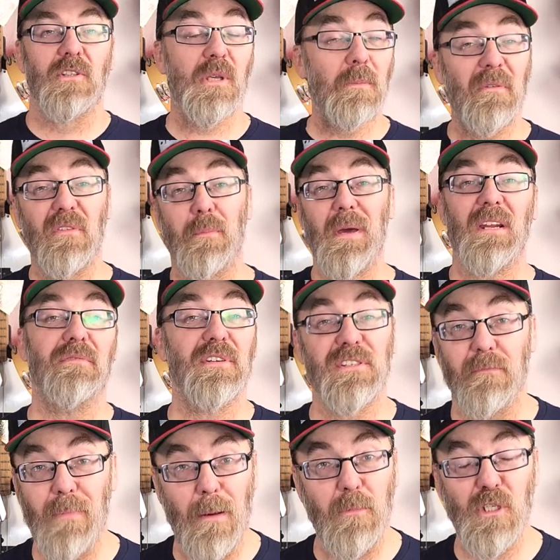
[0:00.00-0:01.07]
Some of the
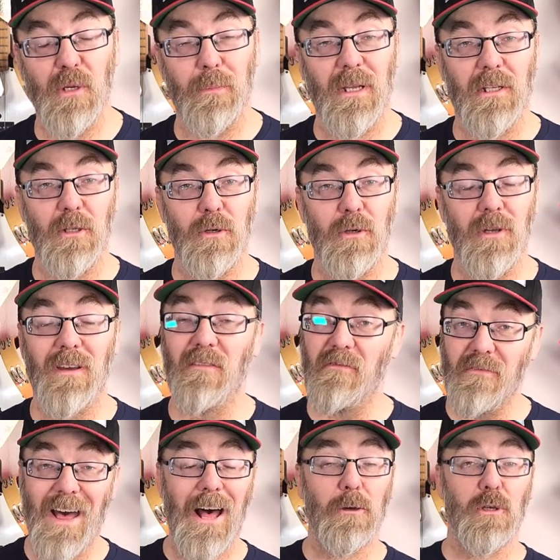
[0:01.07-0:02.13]
benefits of membership include
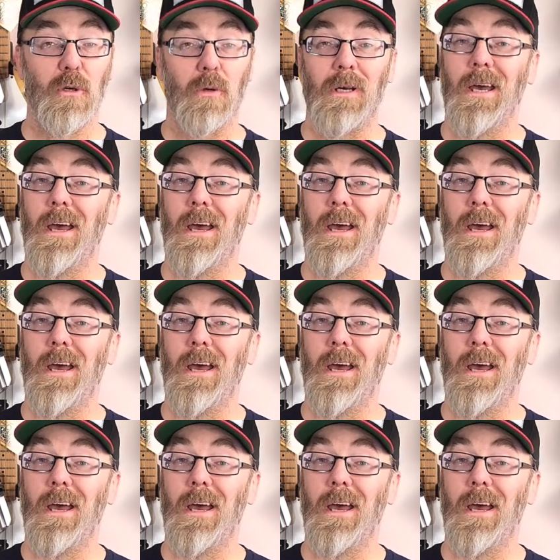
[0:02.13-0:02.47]
value.